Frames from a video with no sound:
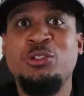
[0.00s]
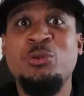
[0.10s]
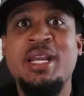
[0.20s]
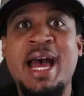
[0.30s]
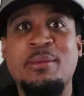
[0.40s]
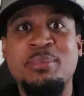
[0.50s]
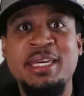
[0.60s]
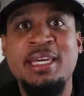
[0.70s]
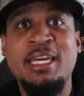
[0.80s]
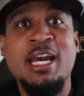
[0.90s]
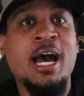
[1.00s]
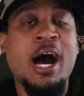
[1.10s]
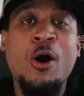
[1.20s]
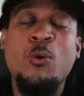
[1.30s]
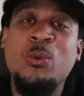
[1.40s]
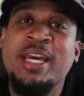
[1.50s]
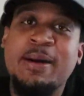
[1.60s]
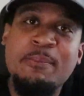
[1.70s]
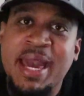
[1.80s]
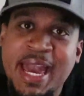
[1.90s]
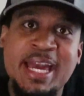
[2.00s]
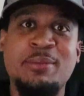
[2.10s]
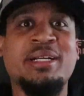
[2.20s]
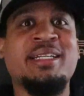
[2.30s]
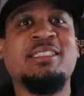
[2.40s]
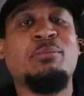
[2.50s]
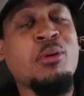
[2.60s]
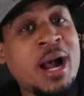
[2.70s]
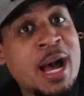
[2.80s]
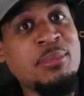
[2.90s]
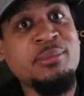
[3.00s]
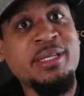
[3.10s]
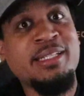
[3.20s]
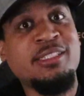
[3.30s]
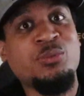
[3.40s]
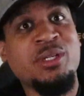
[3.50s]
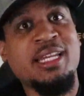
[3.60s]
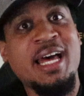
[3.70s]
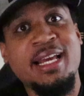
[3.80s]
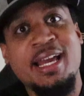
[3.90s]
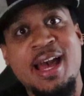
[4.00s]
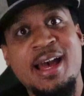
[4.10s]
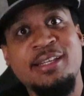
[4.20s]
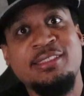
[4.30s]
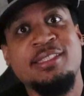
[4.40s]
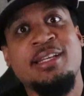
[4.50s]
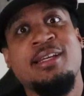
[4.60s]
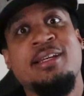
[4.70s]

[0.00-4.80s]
to not be a weak man because the problem is when a lot of guys